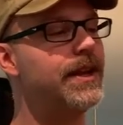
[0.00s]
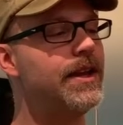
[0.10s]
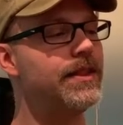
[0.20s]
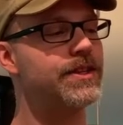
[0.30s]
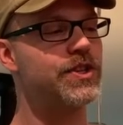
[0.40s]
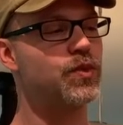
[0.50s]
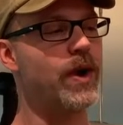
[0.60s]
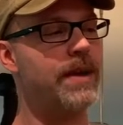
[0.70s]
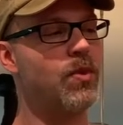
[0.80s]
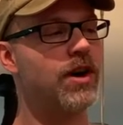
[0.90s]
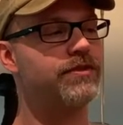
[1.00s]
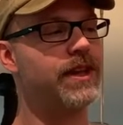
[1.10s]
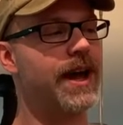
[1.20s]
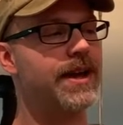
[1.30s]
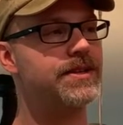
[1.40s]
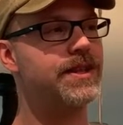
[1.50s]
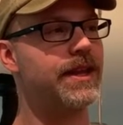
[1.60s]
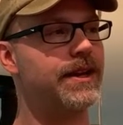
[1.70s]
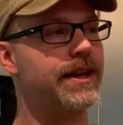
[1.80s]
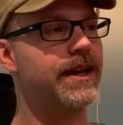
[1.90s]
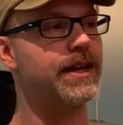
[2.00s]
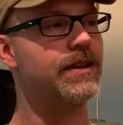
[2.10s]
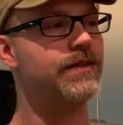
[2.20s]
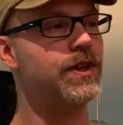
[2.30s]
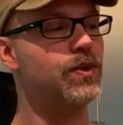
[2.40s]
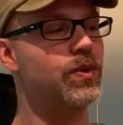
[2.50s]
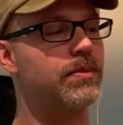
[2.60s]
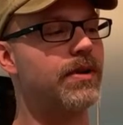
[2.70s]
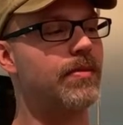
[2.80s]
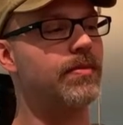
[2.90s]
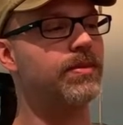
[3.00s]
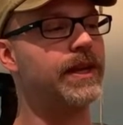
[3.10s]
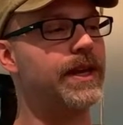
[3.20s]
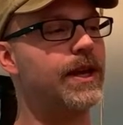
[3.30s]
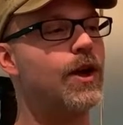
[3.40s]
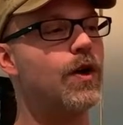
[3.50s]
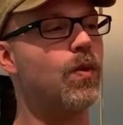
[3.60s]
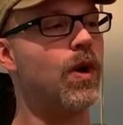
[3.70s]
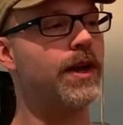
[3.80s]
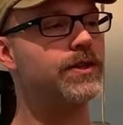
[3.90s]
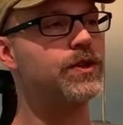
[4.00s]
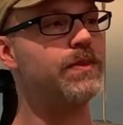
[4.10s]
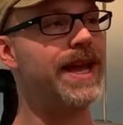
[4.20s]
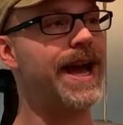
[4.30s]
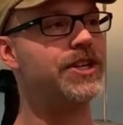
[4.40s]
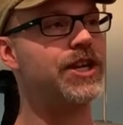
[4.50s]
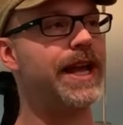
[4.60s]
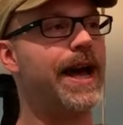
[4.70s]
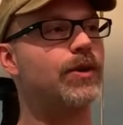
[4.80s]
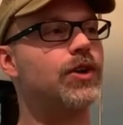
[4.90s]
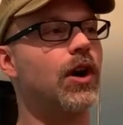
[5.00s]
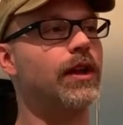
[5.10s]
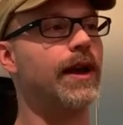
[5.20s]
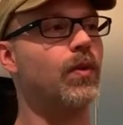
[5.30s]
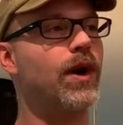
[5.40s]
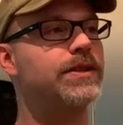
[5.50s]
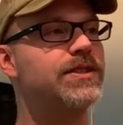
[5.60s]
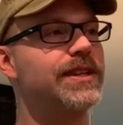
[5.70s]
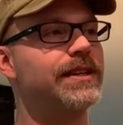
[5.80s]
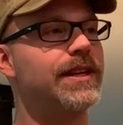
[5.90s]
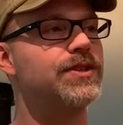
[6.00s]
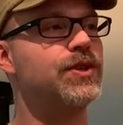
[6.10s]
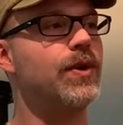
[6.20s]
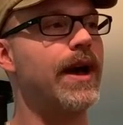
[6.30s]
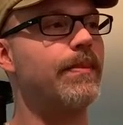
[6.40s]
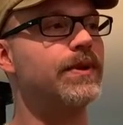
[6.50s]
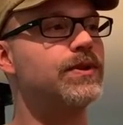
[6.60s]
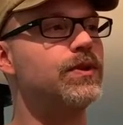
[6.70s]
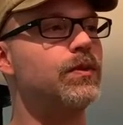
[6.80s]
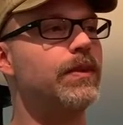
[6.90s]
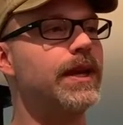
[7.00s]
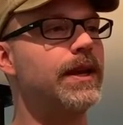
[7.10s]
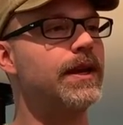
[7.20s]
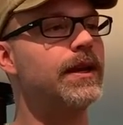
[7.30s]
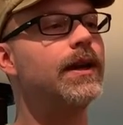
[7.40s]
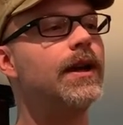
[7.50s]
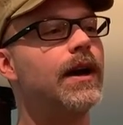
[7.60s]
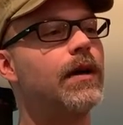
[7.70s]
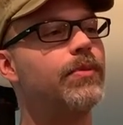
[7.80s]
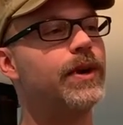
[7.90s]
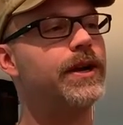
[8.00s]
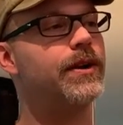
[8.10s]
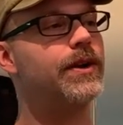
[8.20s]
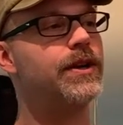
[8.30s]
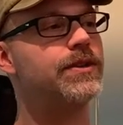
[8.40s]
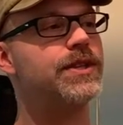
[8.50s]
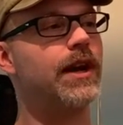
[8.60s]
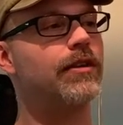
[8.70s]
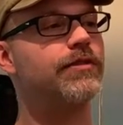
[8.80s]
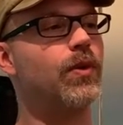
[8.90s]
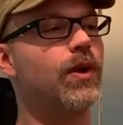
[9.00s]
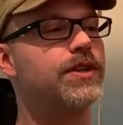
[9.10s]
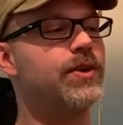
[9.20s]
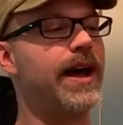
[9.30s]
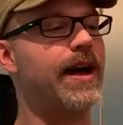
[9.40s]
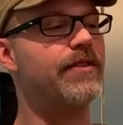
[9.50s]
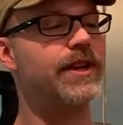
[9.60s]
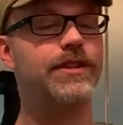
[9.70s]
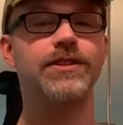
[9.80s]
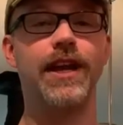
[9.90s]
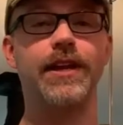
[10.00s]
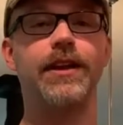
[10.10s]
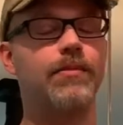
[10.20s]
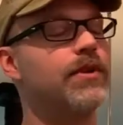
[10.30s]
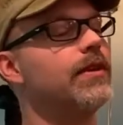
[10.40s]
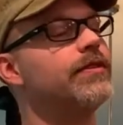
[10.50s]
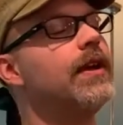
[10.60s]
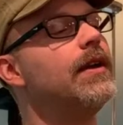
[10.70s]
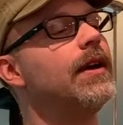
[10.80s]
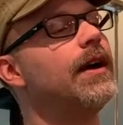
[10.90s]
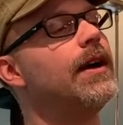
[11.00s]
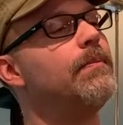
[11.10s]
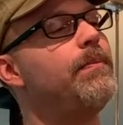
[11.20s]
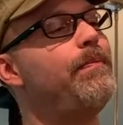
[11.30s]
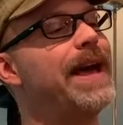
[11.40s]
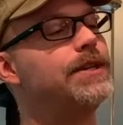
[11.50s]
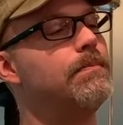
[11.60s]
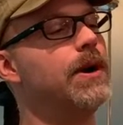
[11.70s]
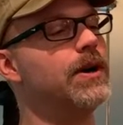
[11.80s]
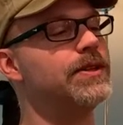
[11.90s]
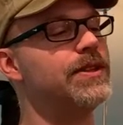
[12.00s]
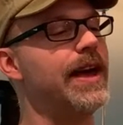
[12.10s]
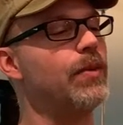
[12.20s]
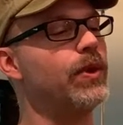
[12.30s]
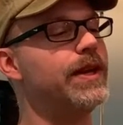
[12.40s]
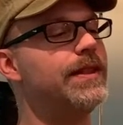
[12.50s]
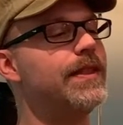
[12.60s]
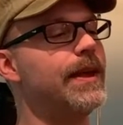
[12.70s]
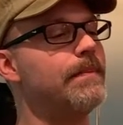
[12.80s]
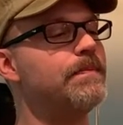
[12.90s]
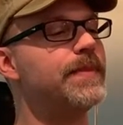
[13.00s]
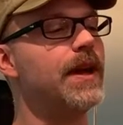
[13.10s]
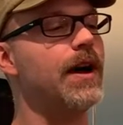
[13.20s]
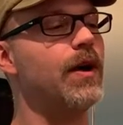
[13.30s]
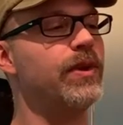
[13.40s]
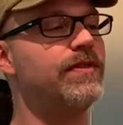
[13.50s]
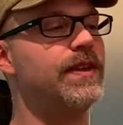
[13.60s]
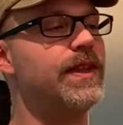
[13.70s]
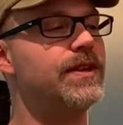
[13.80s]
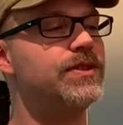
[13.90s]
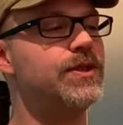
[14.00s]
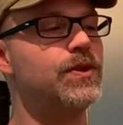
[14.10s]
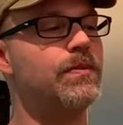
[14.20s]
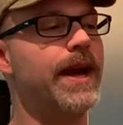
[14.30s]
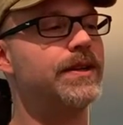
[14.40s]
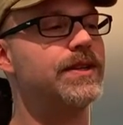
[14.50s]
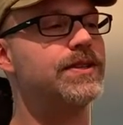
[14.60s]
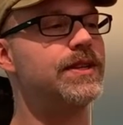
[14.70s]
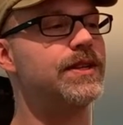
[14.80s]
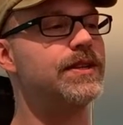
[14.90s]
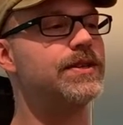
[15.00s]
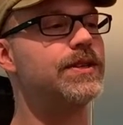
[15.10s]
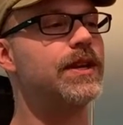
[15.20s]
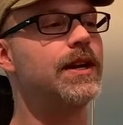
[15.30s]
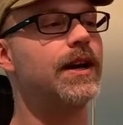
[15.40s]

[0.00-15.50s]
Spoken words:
this is way more flies than any of you would probably want to be hatching out all at once, unless you happen to be a breeder yourself or to have an insane number of pet bugs that will eat them. We feed these to mantises,